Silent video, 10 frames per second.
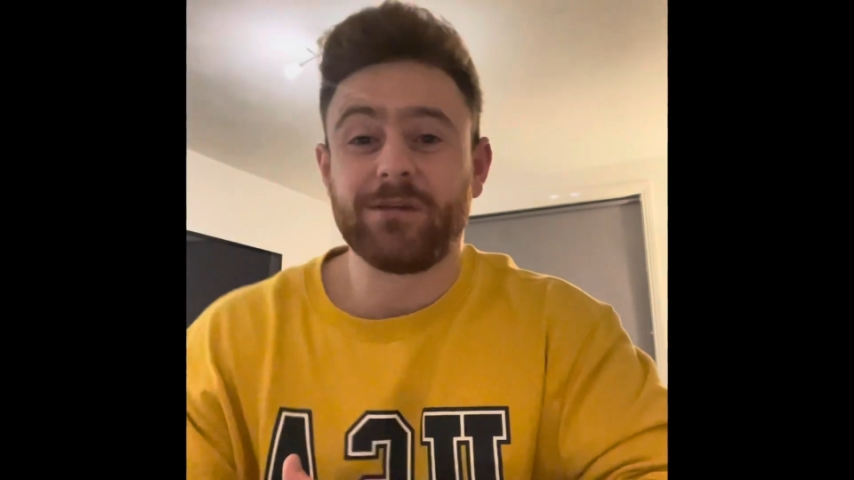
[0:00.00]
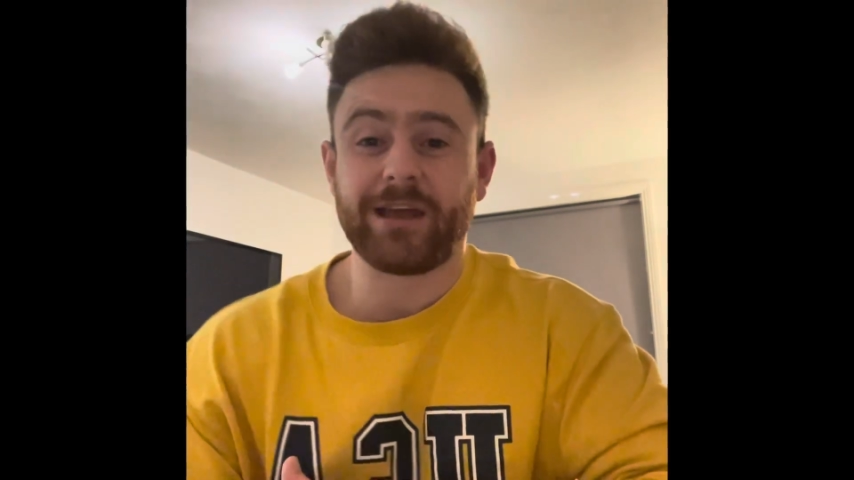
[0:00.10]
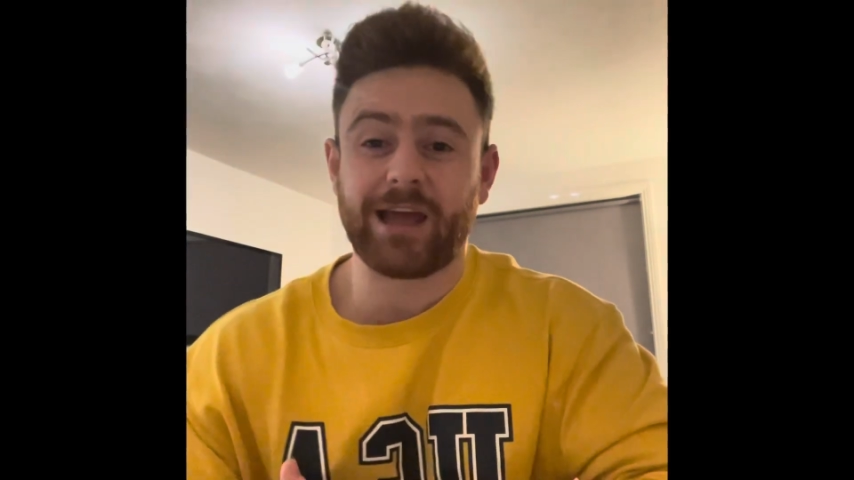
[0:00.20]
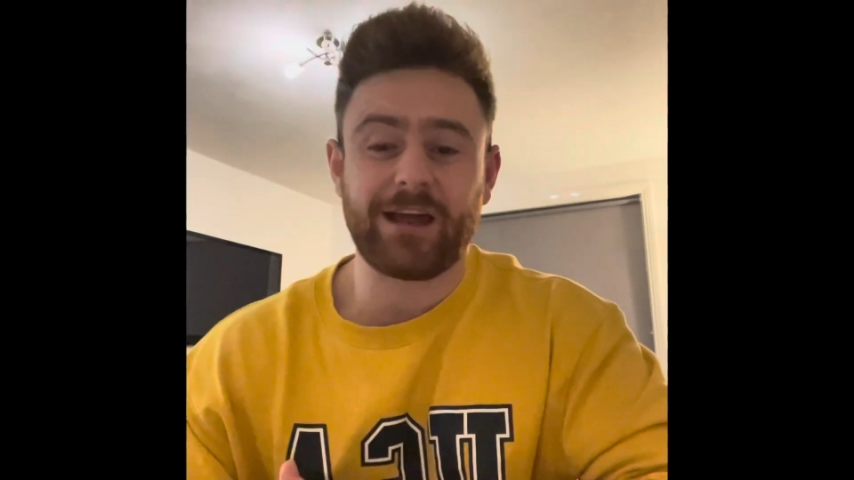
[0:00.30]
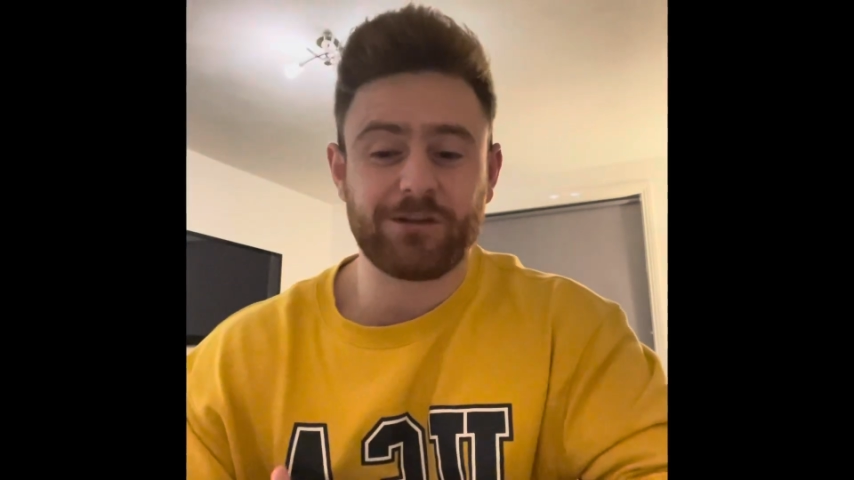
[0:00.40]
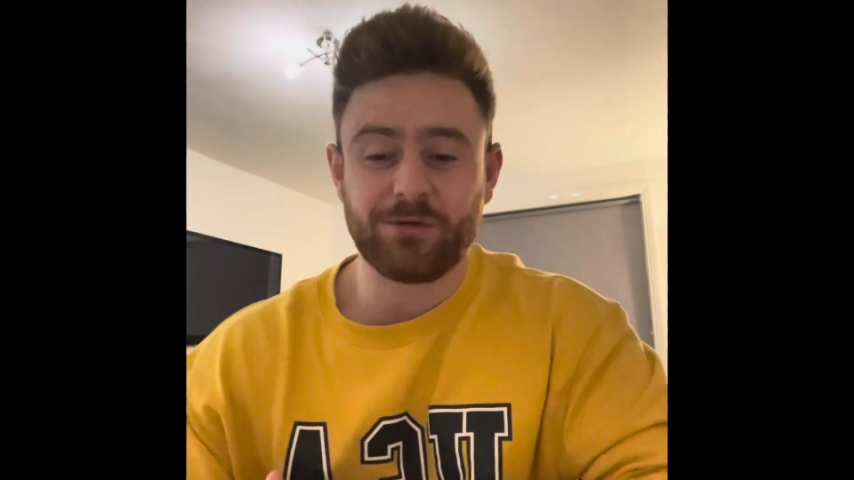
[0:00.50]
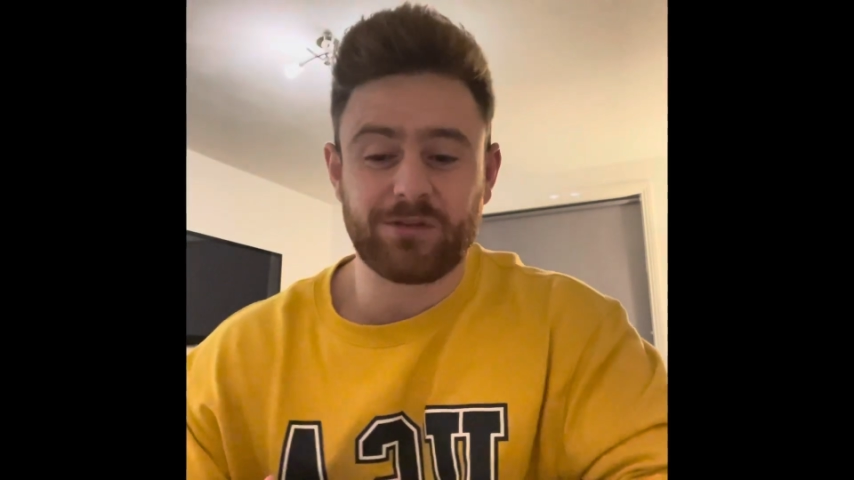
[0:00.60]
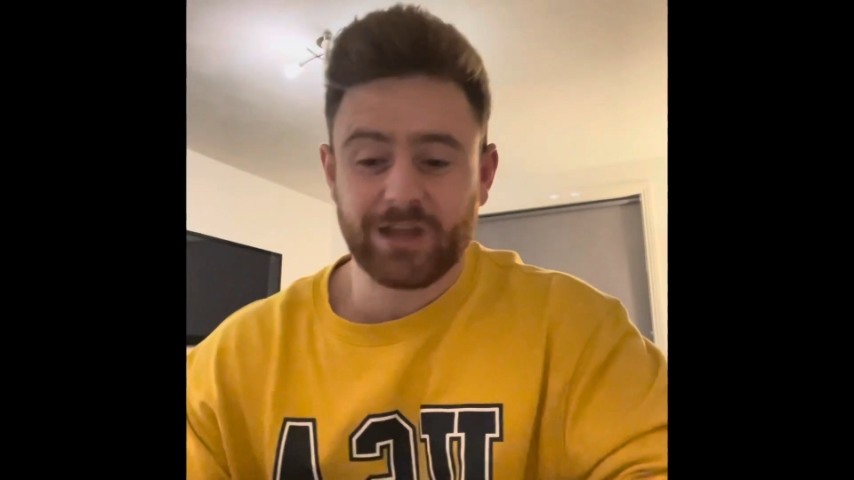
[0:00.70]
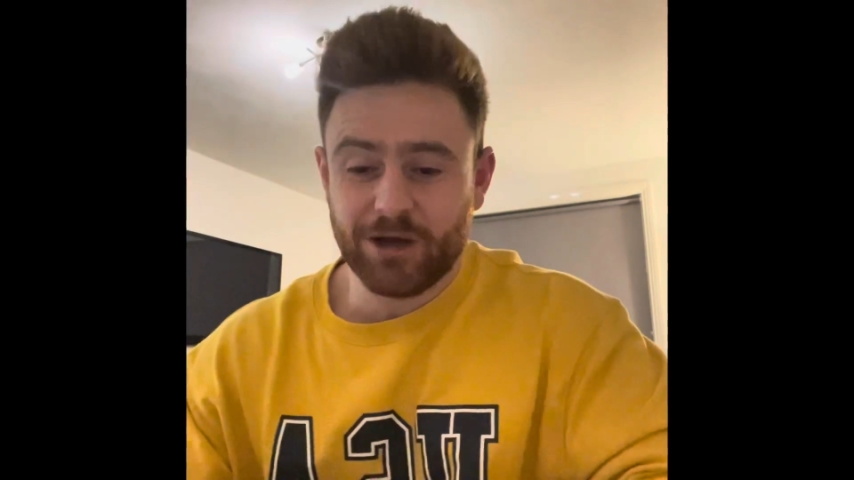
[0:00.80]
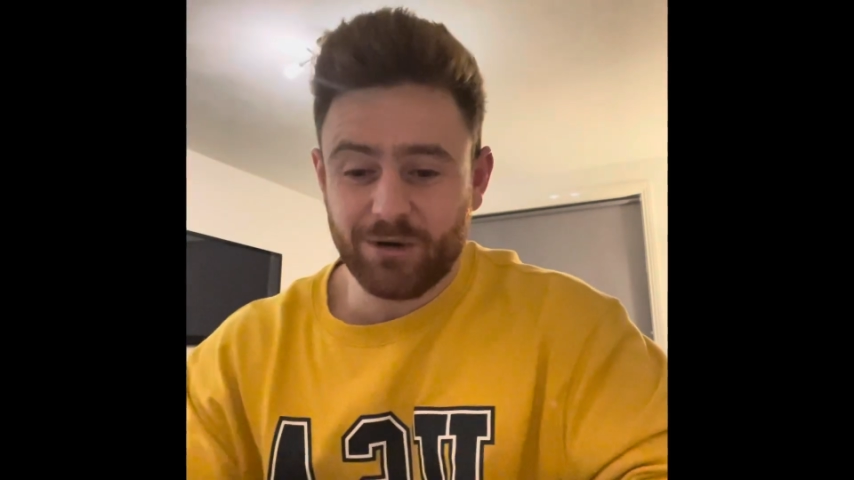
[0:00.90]
Like I don't
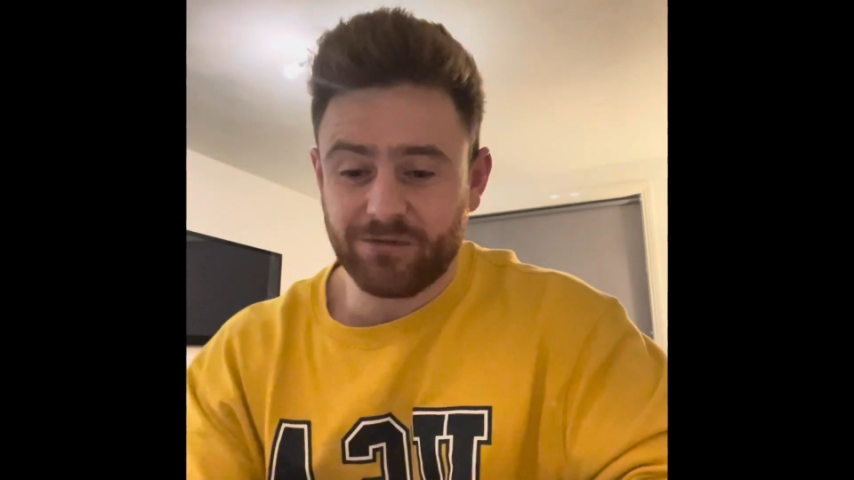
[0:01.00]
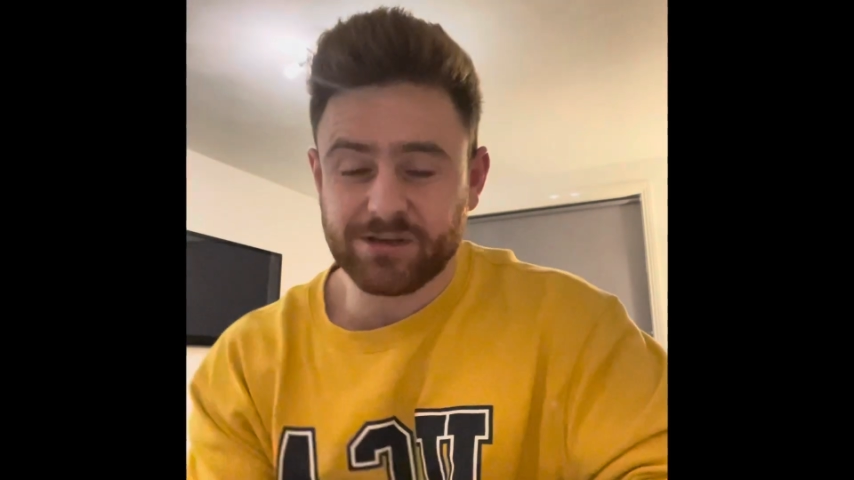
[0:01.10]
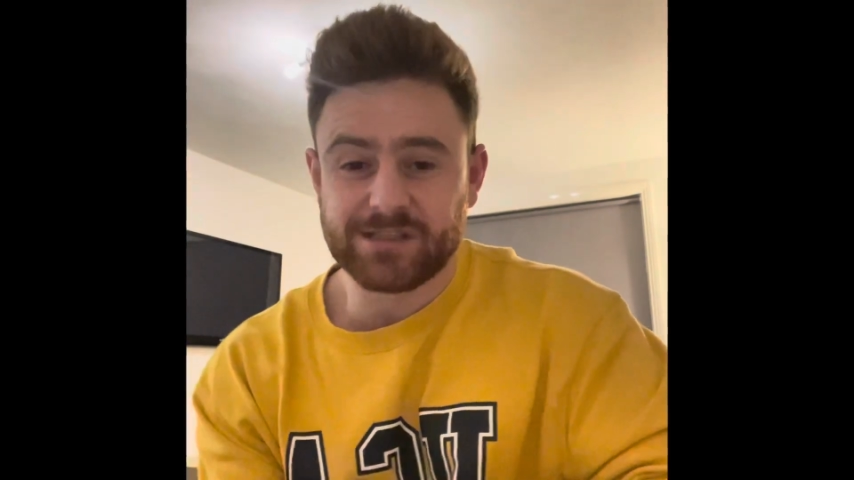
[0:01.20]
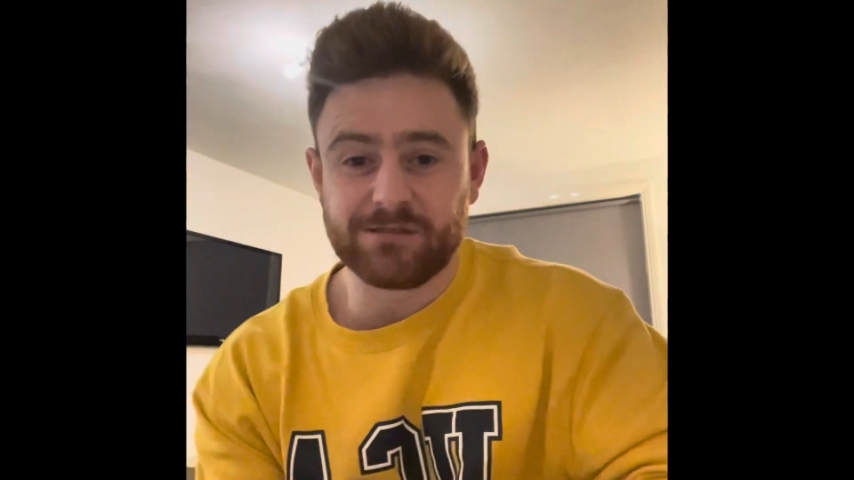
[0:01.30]
think I'll ever.